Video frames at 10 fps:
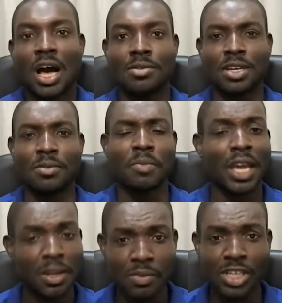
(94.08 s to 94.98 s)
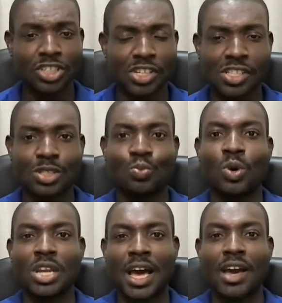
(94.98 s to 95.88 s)
There are many missions,
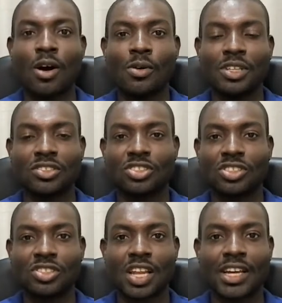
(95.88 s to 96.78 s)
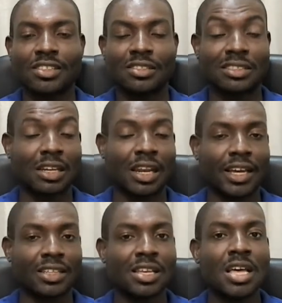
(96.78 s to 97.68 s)
but I always just like to
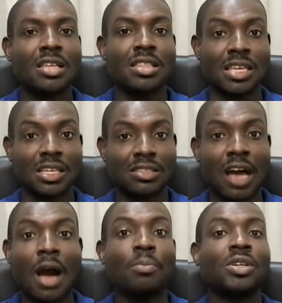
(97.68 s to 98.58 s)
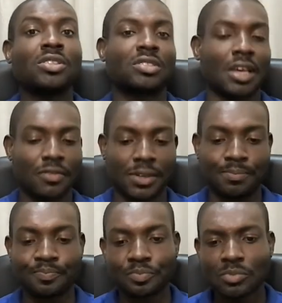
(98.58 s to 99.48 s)
select the top
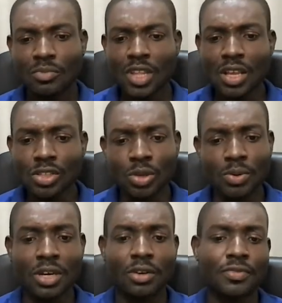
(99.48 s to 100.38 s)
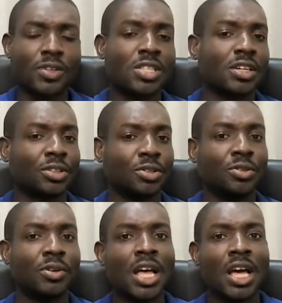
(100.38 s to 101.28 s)
7. So without further
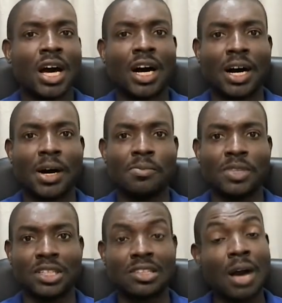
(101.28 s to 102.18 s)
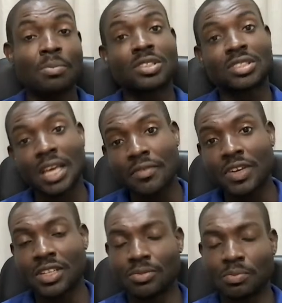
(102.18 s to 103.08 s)
ado, the top
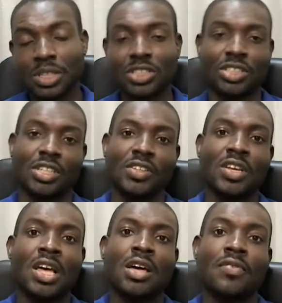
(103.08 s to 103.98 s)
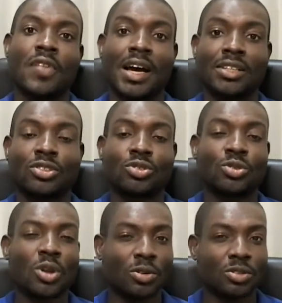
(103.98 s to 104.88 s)
7 mission that
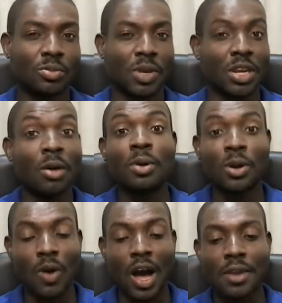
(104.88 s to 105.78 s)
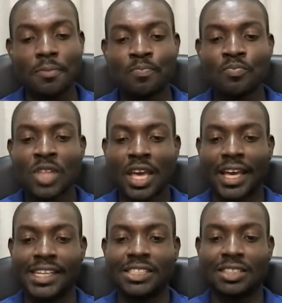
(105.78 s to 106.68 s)
stood out to me. Number 1
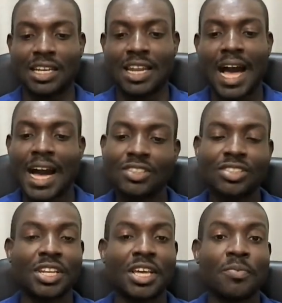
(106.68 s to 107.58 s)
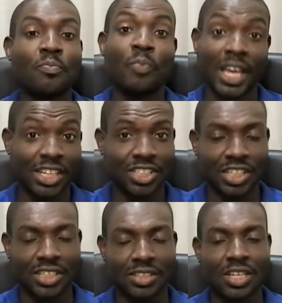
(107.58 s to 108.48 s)
is an accident
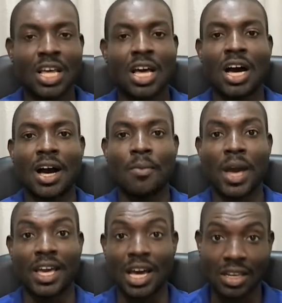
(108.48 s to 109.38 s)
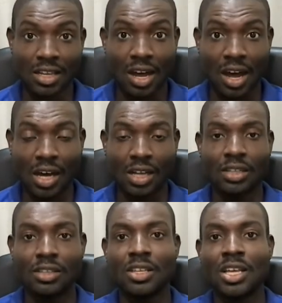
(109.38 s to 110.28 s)
patient. I got a
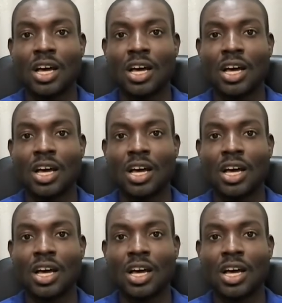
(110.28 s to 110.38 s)
call